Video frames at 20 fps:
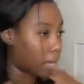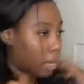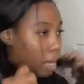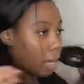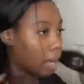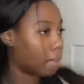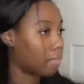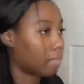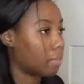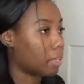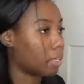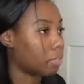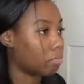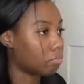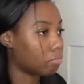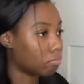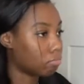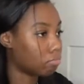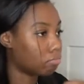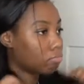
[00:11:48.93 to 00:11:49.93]
And
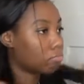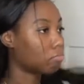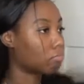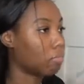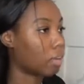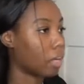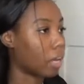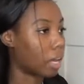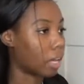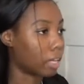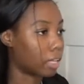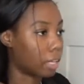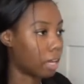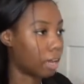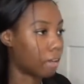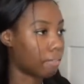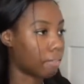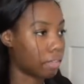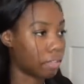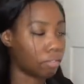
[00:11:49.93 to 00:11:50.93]
you'll see that
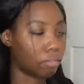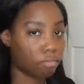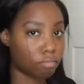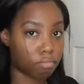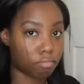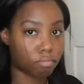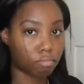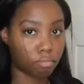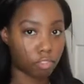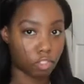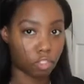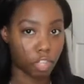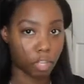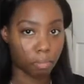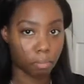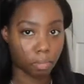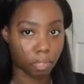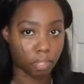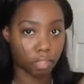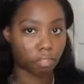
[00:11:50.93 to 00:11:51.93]
more when
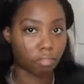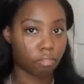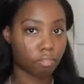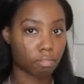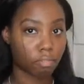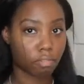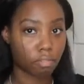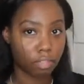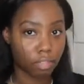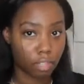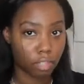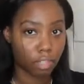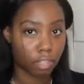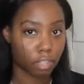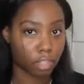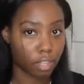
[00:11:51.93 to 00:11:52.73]
you see how I'm curling,